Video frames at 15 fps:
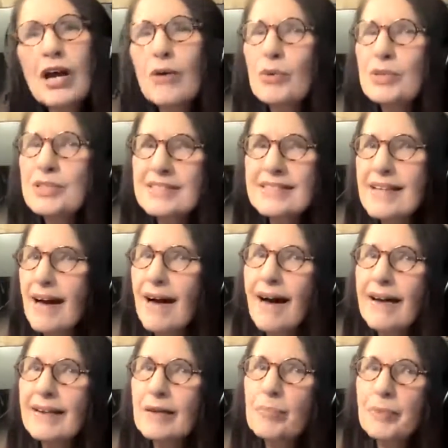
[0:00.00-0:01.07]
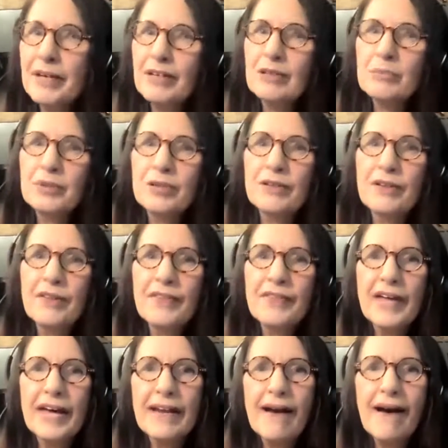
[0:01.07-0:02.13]
was not a parable
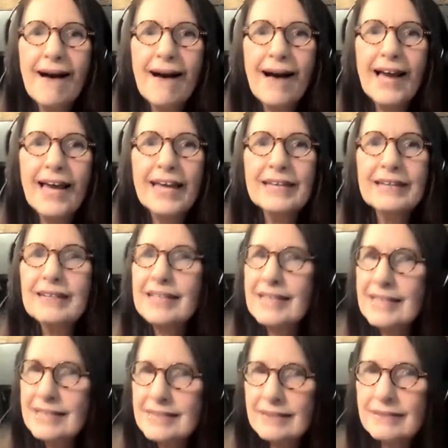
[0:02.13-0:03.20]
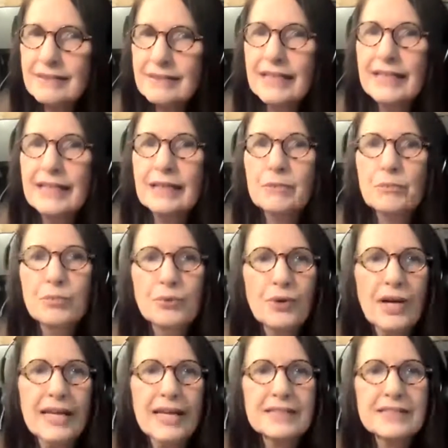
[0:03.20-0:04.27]
that I easily
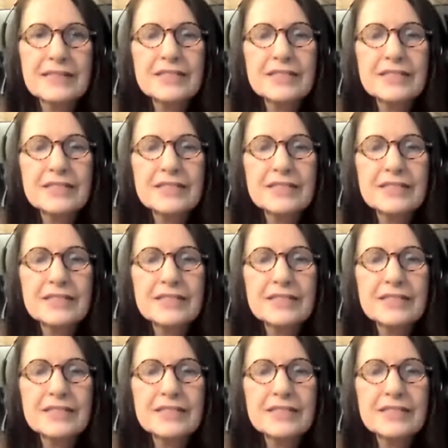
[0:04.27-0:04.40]
embraced.